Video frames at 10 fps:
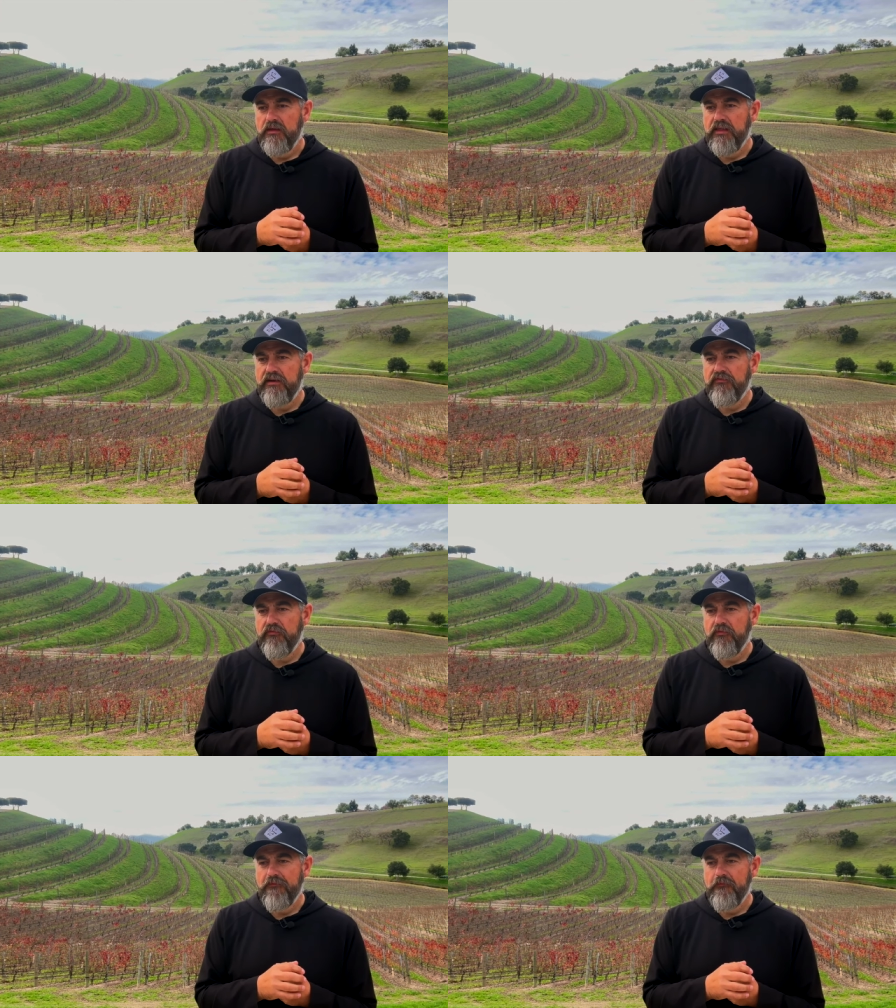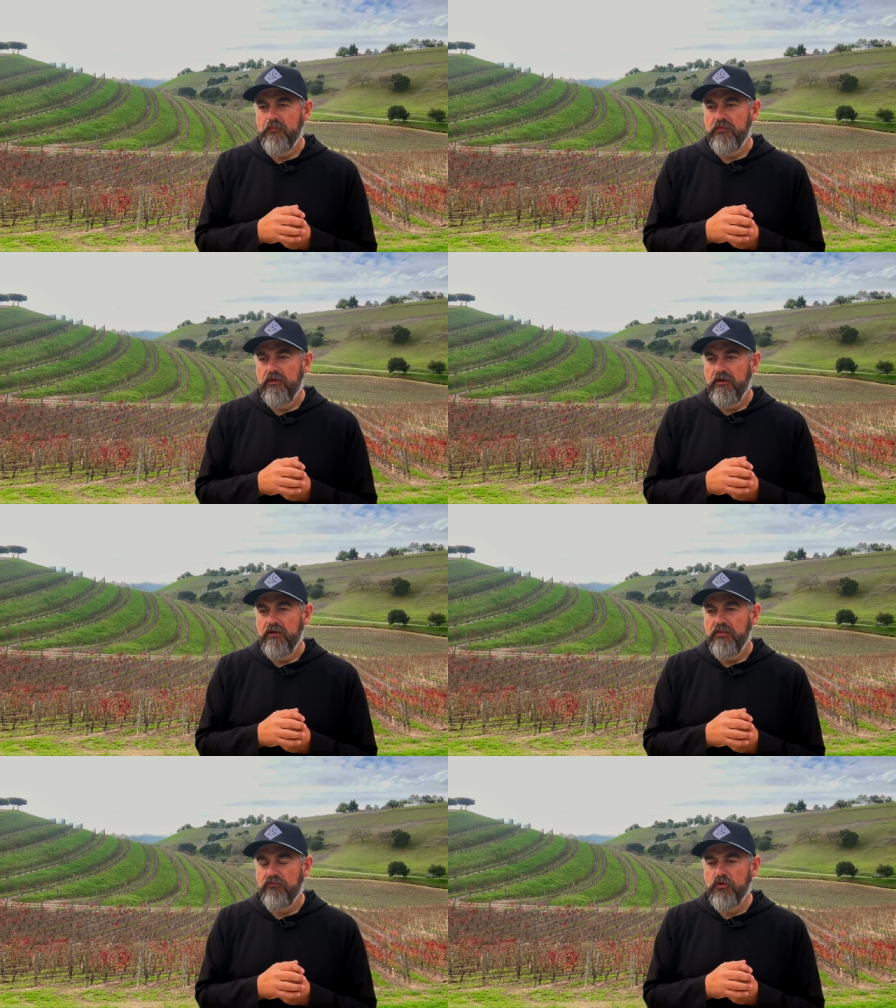that if
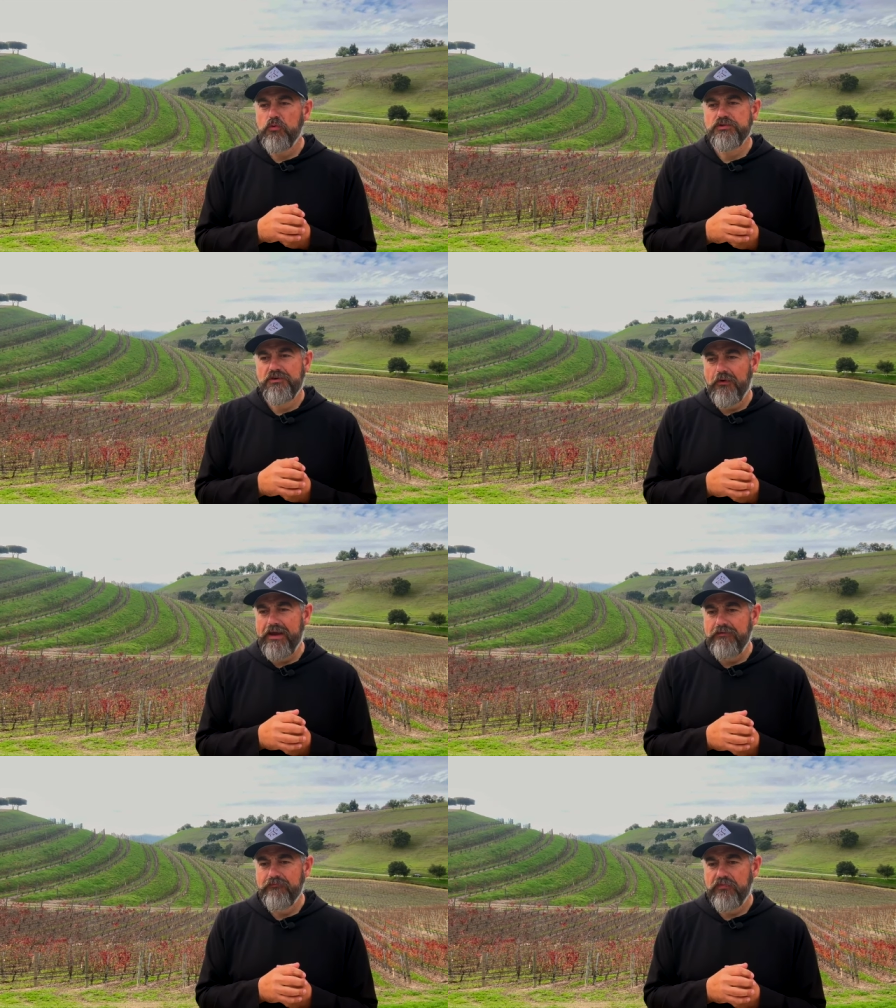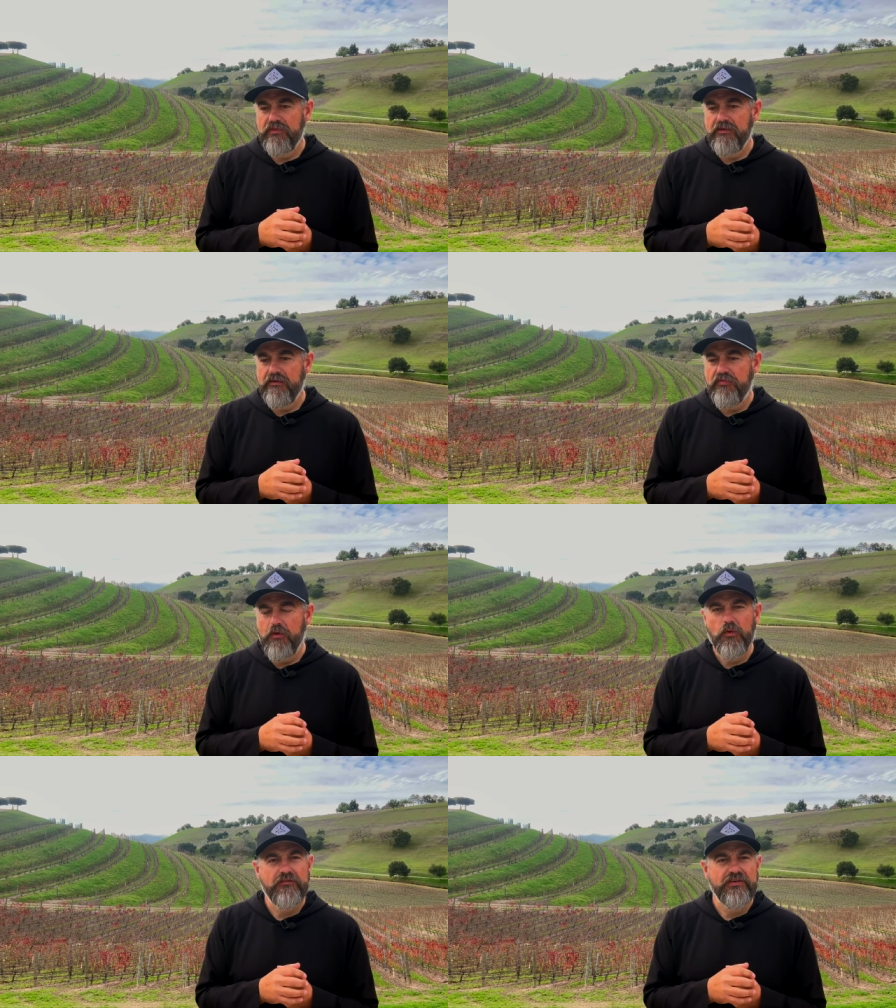the fruit was great, if they
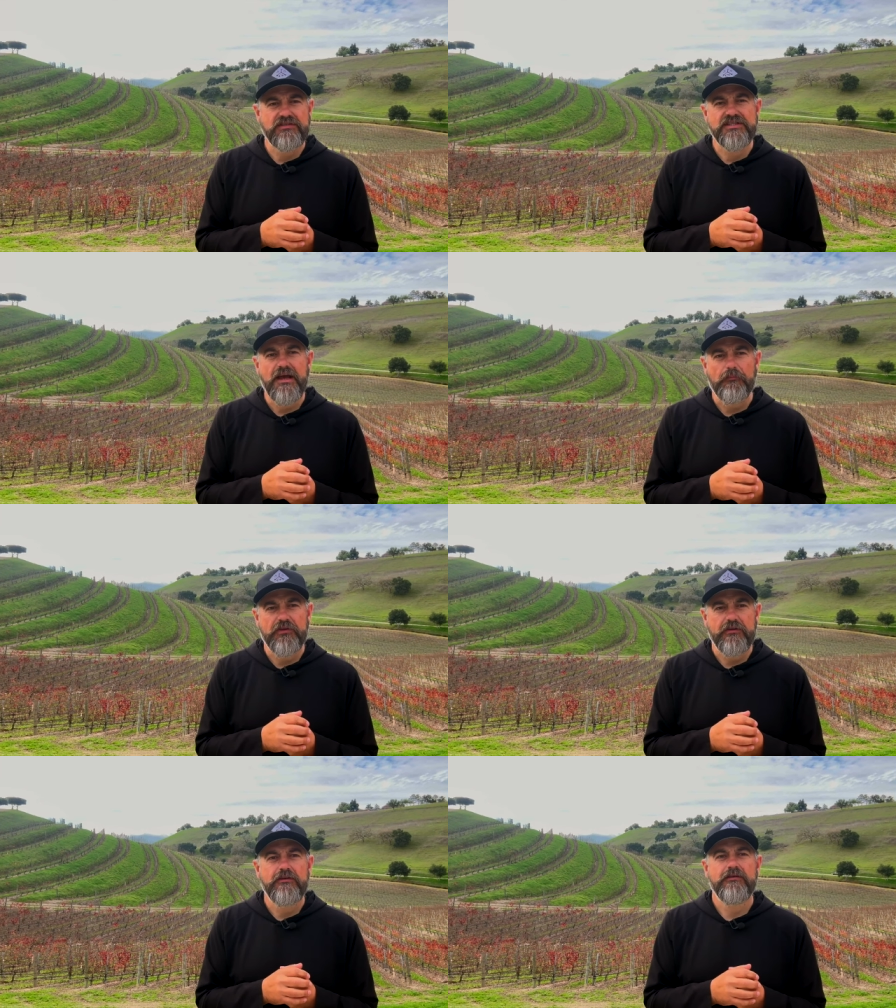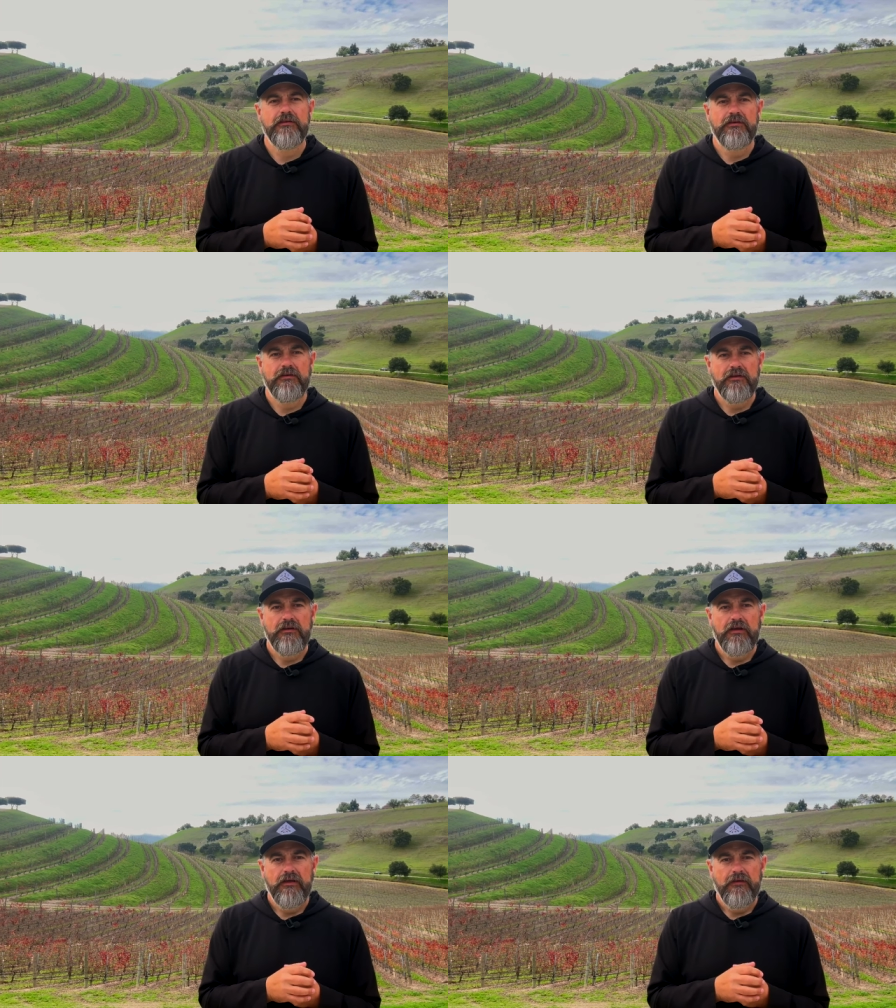would have accepted
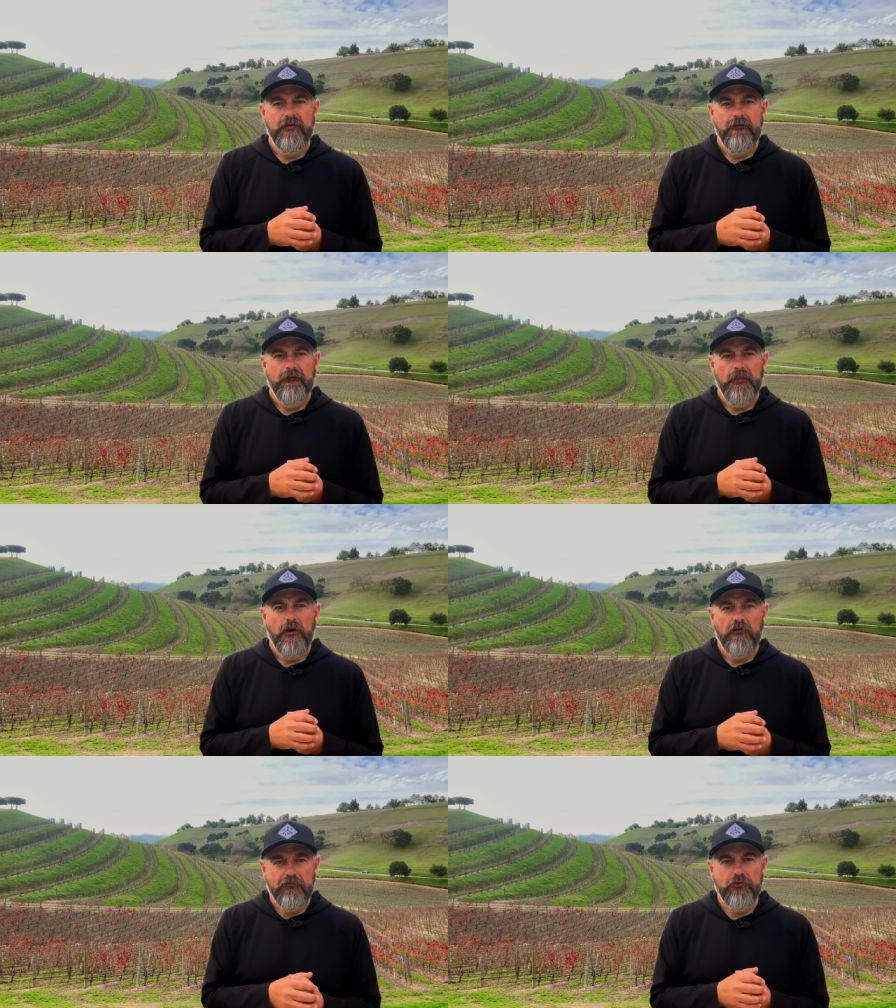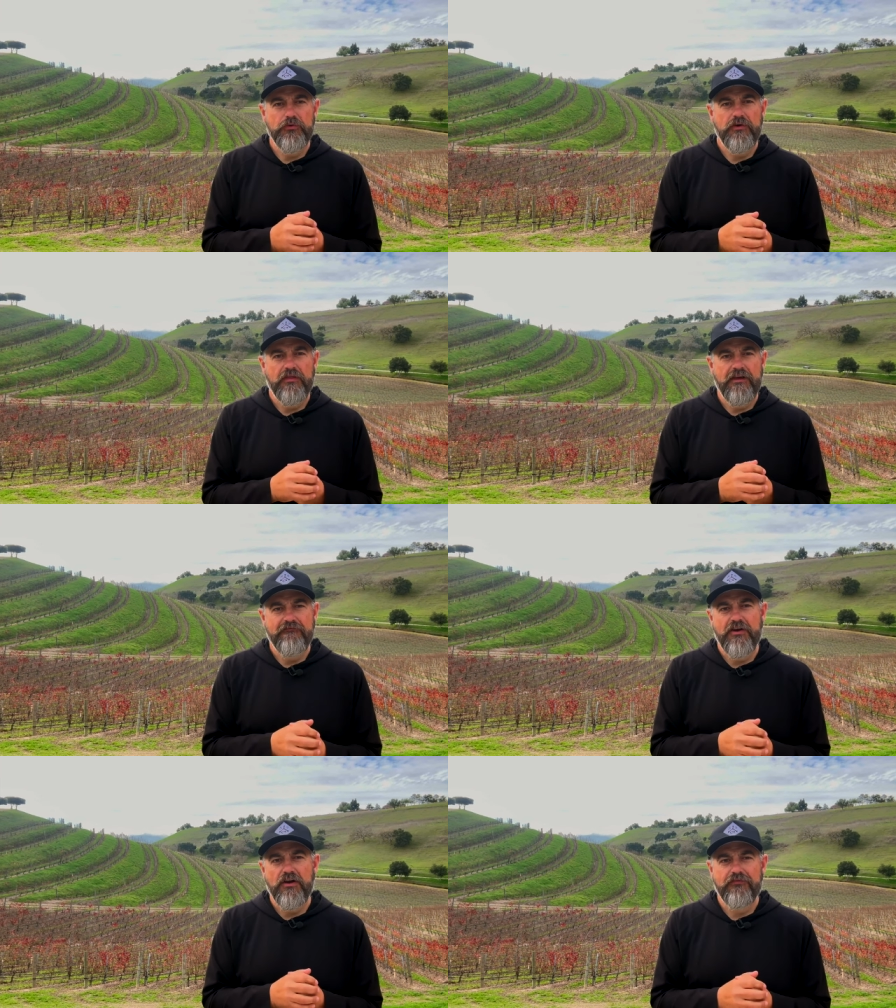our fruit on that
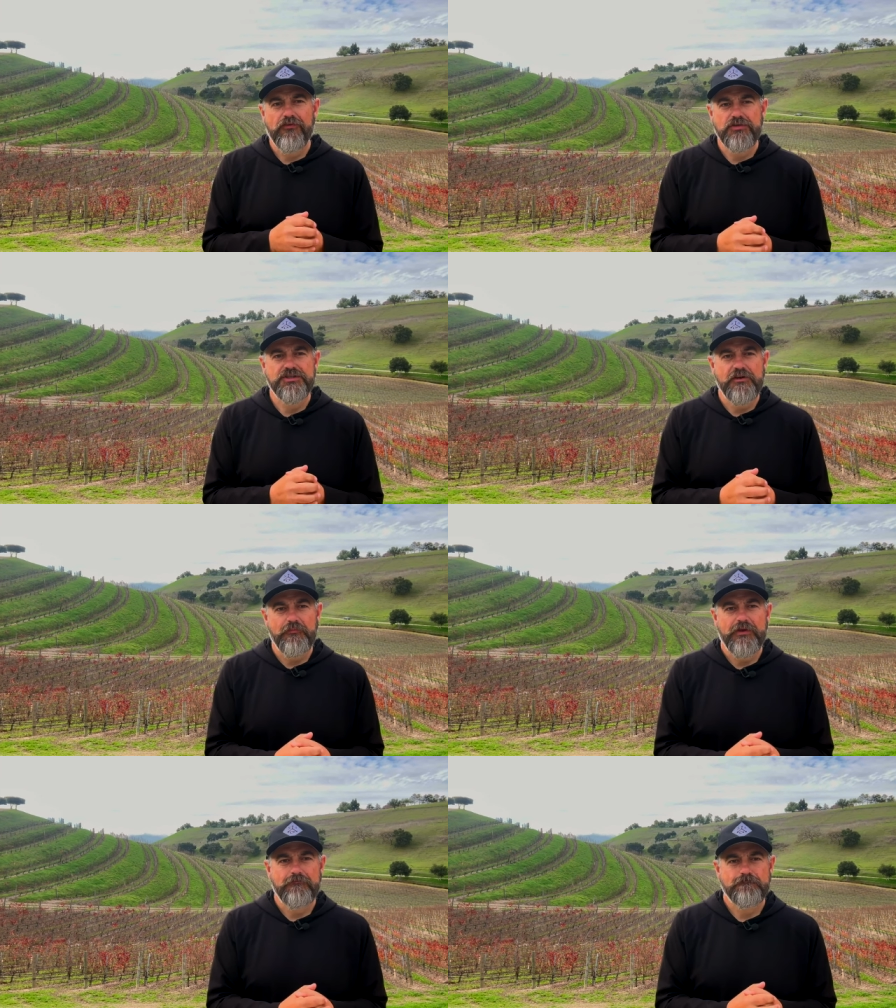very first shipment,